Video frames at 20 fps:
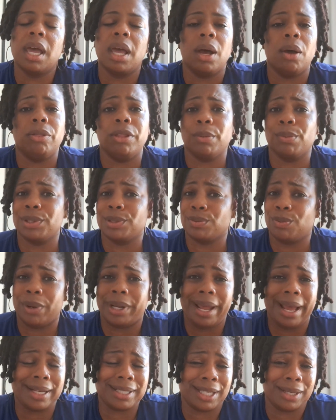There was
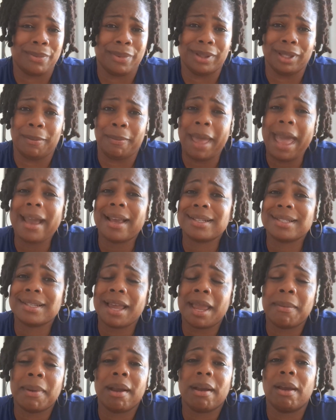one actually where the baggage
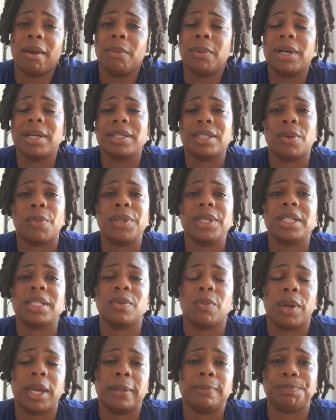claim area was. So we just
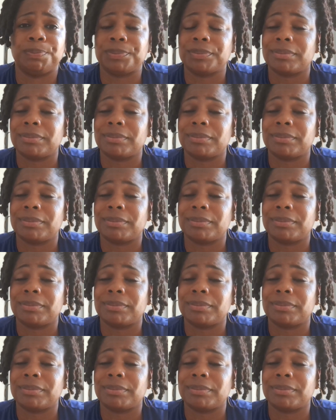went.